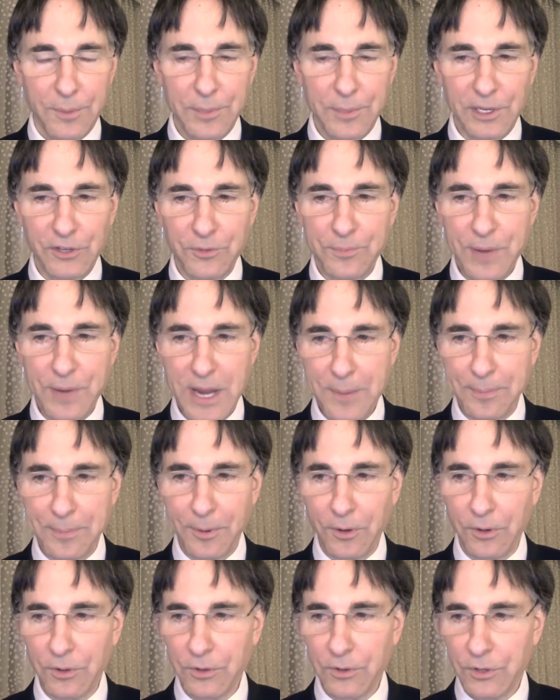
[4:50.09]
Because
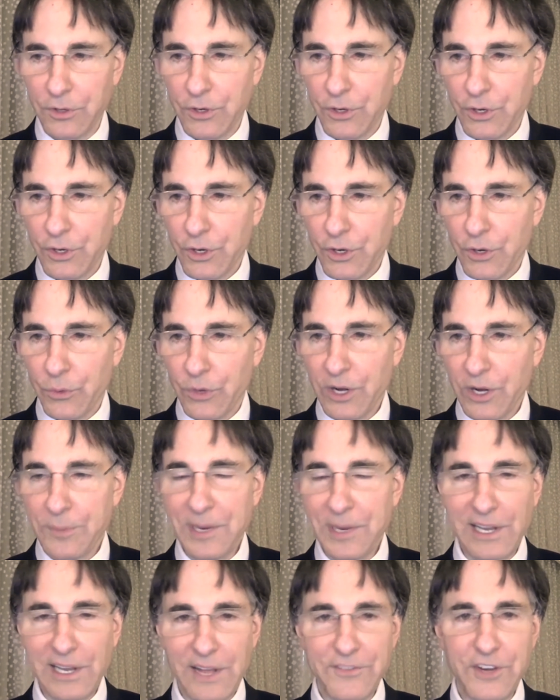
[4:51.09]
people want to
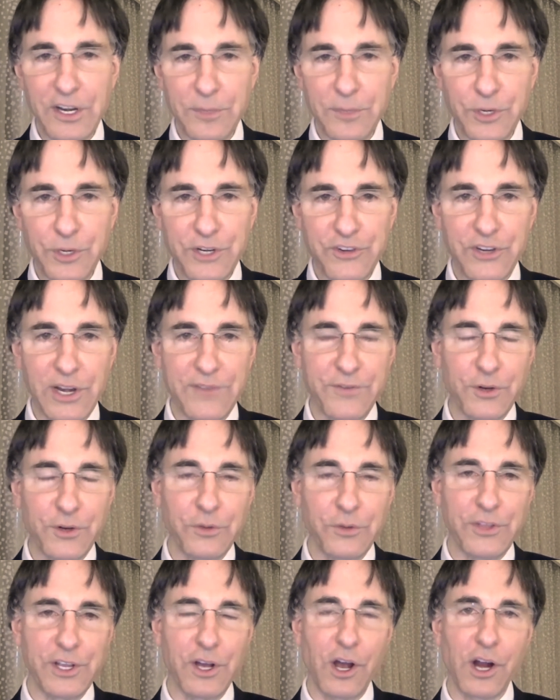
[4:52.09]
be loved and appreciated for
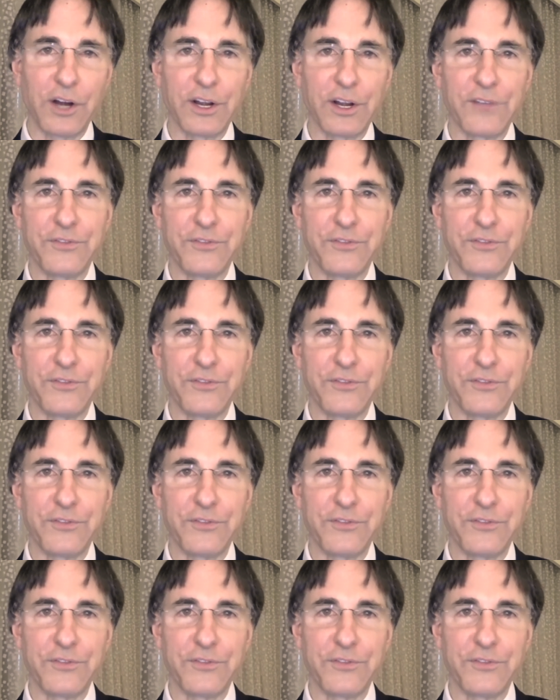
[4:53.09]
who they are.